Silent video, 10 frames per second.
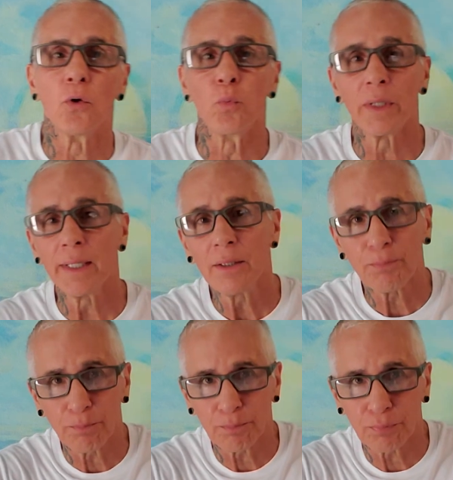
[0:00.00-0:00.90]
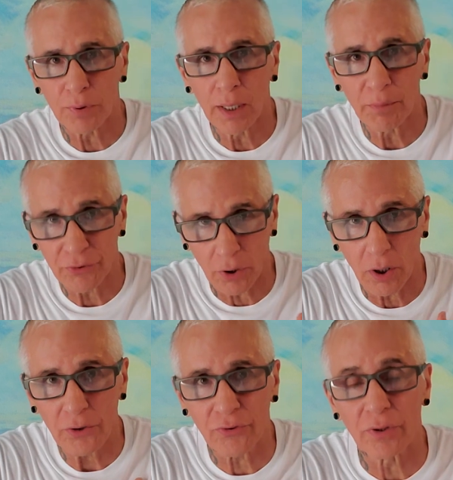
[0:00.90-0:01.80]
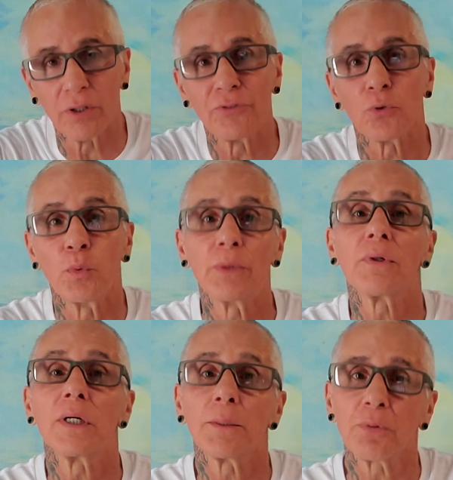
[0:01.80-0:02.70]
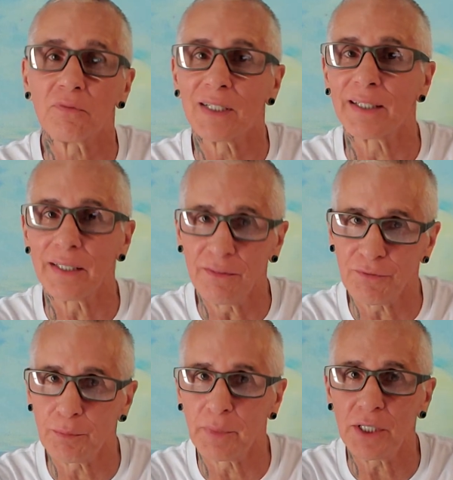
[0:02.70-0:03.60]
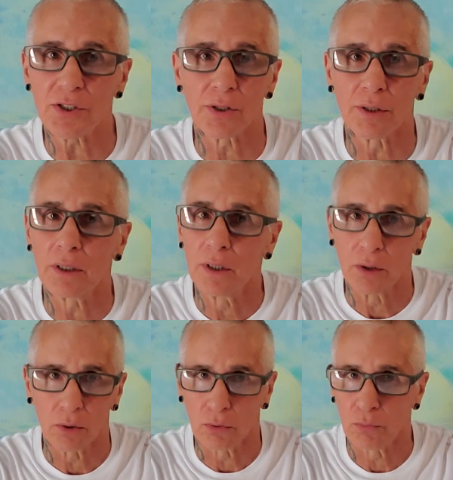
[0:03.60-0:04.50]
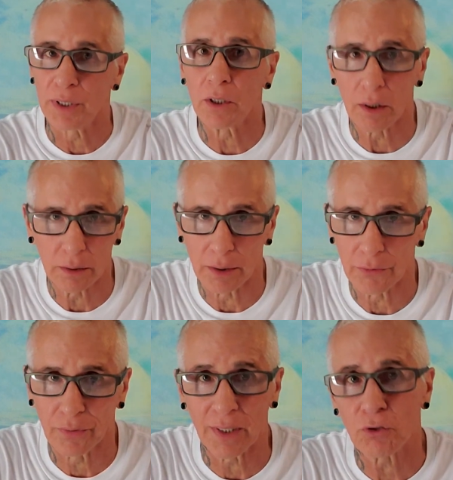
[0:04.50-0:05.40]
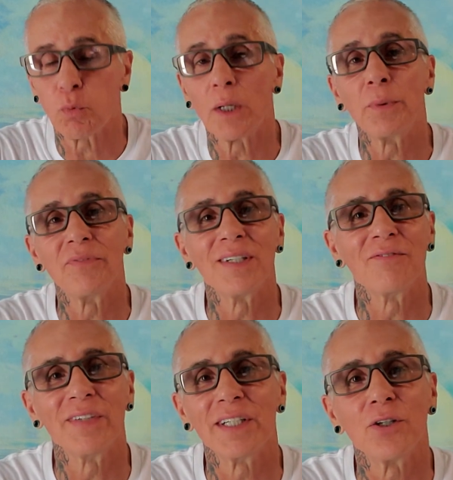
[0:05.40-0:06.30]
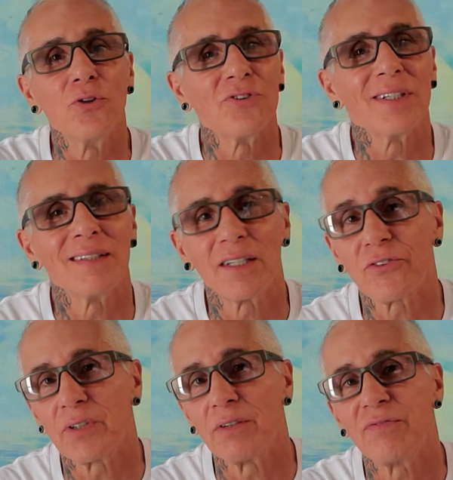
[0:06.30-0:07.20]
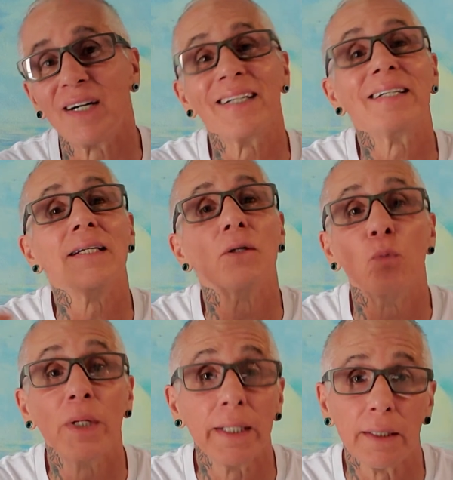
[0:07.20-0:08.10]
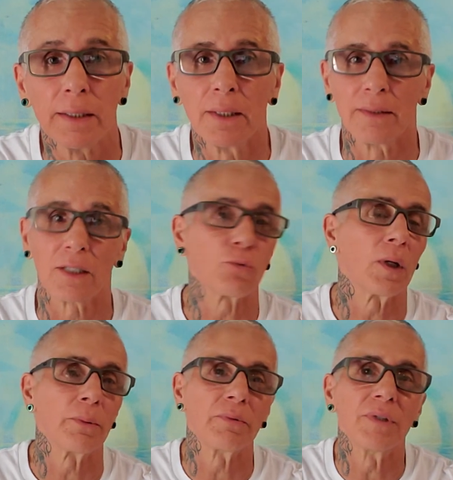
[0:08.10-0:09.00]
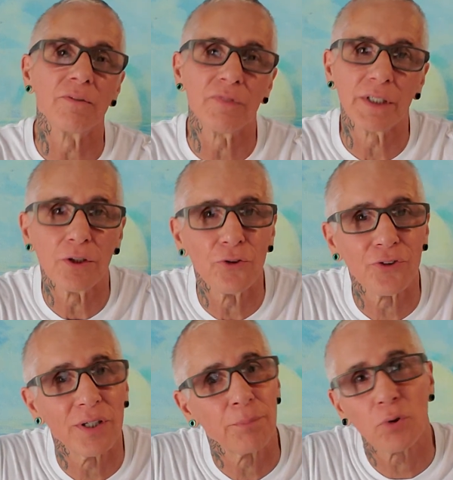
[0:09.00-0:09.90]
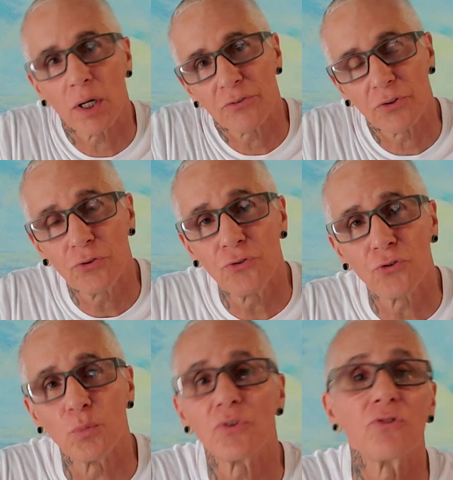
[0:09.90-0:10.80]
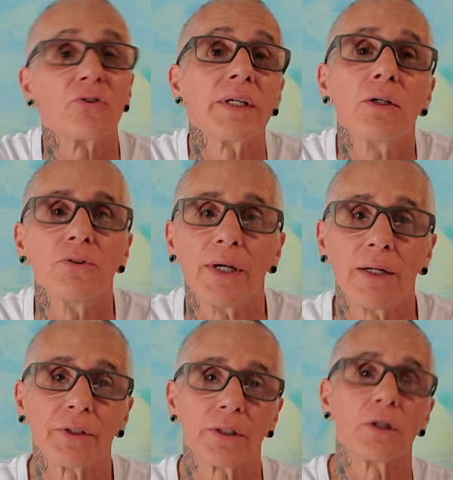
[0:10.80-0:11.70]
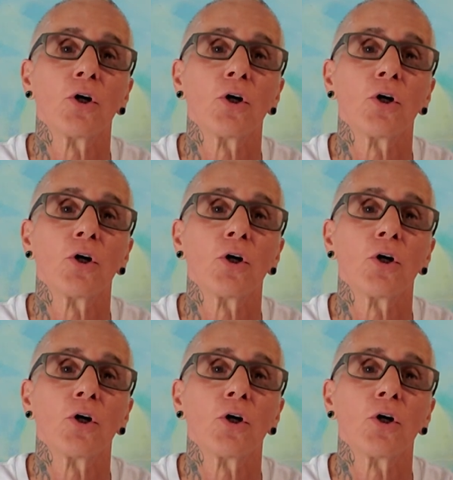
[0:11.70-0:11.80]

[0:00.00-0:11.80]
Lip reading: we promised ourselves that we were going to provide information regardless. That's why we've done videos on, let's say, finding weed. That's why we've done videos on prostitution, which is legal down here.